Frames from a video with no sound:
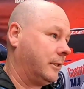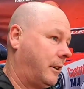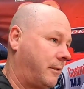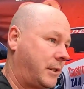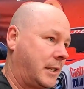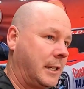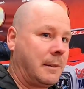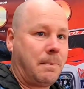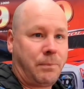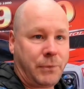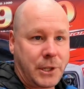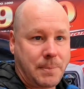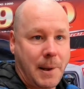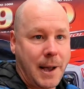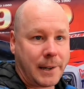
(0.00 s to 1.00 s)
obviously
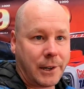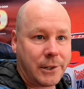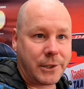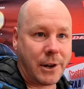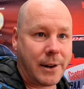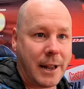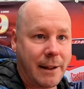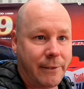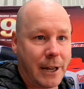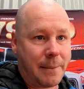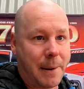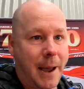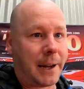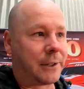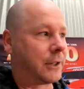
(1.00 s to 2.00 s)
the Sparcos don't have
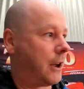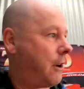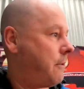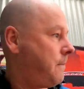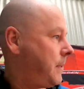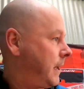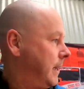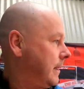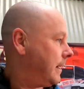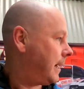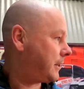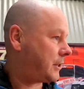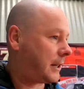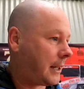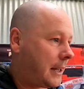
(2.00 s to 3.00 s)
airbags, so
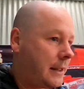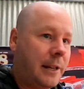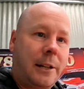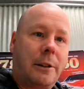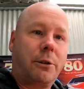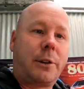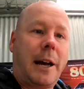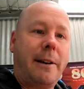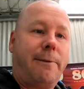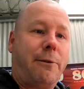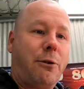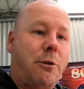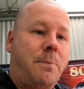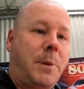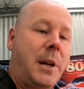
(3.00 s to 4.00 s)
that's a key thing to look out
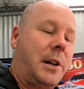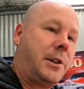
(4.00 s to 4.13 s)
for.